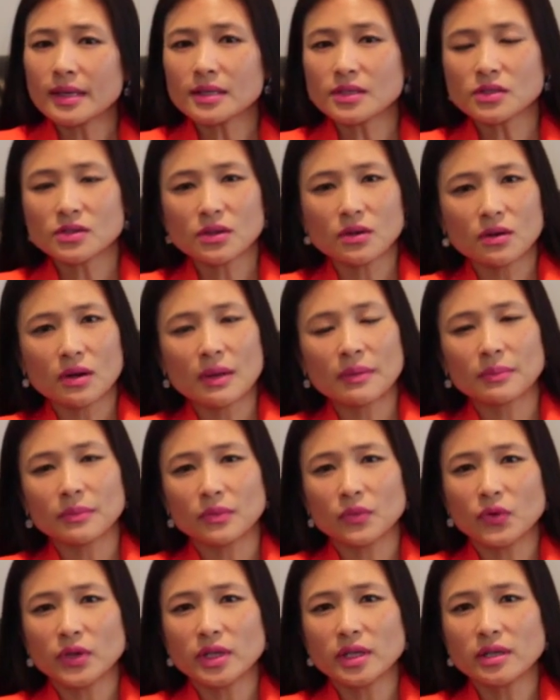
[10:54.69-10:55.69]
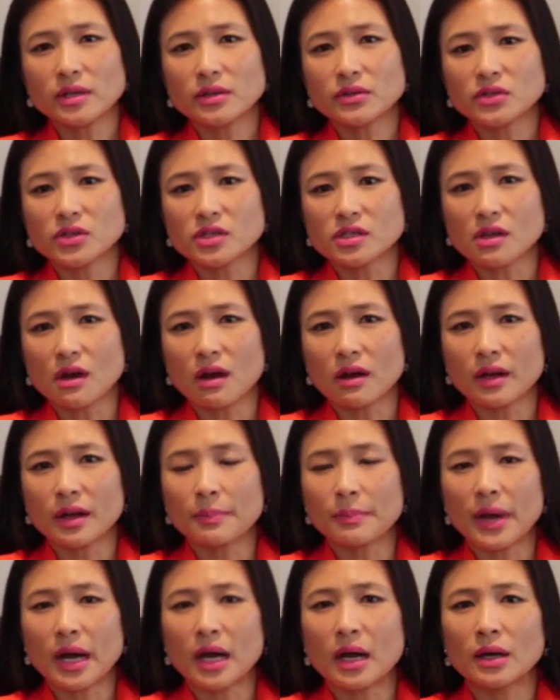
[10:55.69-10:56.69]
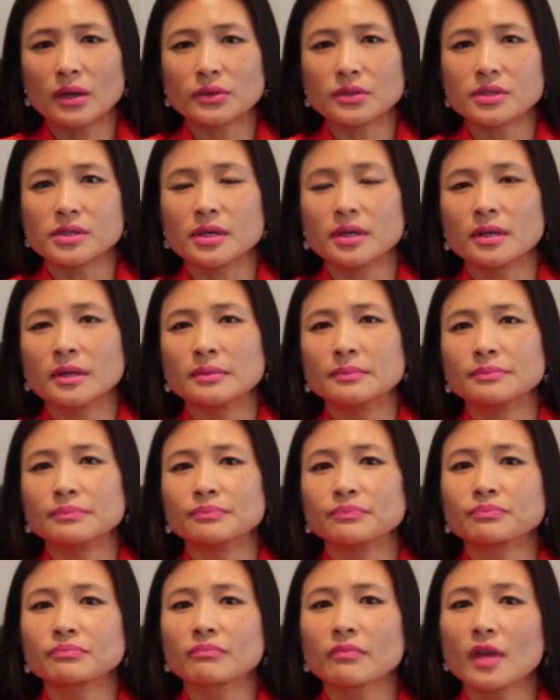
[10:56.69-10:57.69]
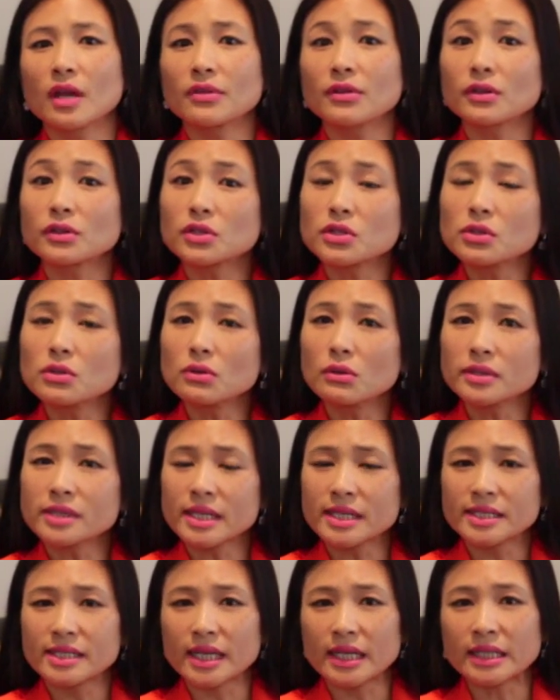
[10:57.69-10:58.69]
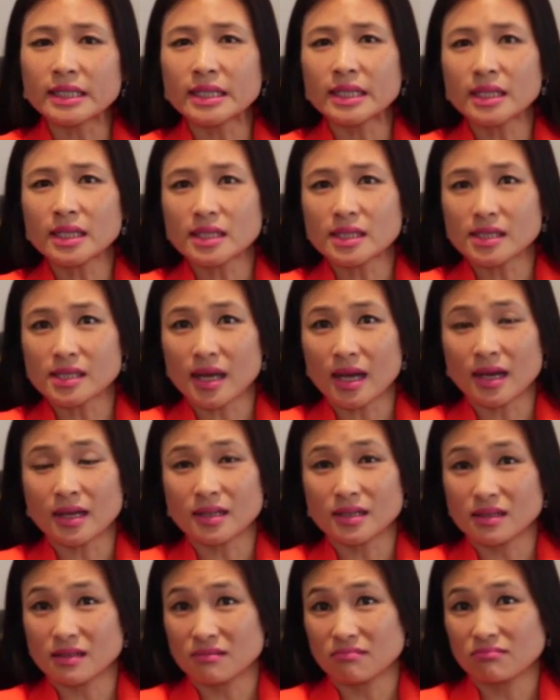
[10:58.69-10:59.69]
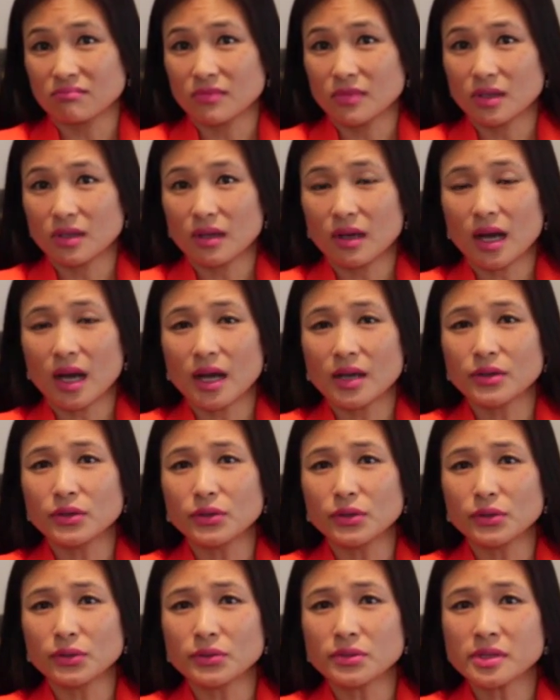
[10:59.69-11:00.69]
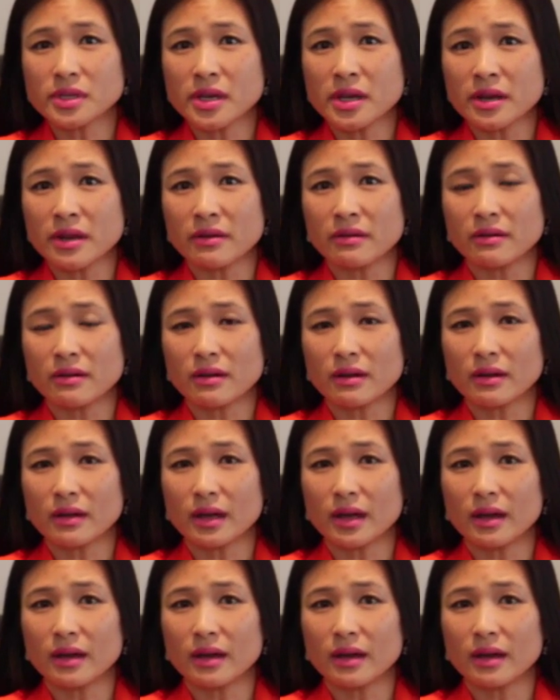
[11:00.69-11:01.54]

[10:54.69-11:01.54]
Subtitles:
Yeah, so we're here to talk about the tools and techniques that I use here